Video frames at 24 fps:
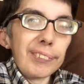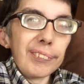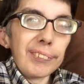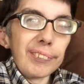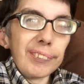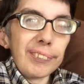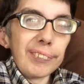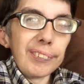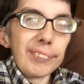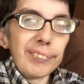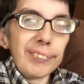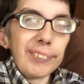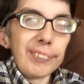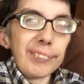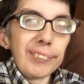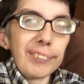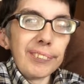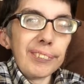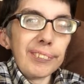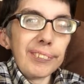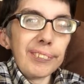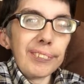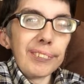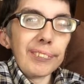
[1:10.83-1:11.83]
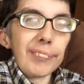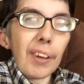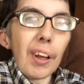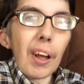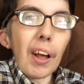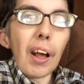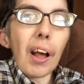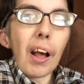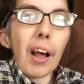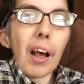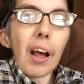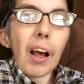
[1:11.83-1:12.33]

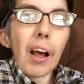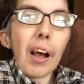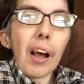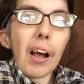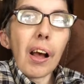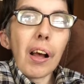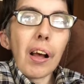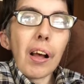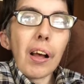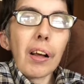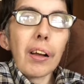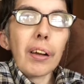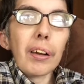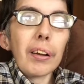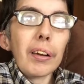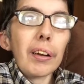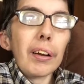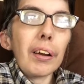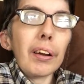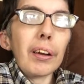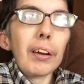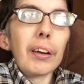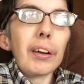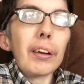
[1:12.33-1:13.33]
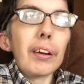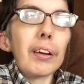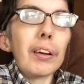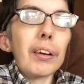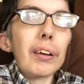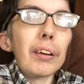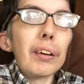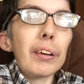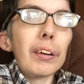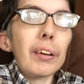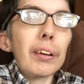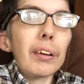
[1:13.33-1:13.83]

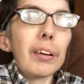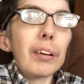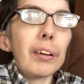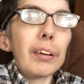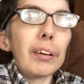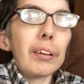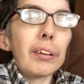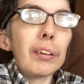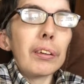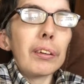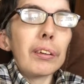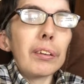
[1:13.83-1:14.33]
[no speech]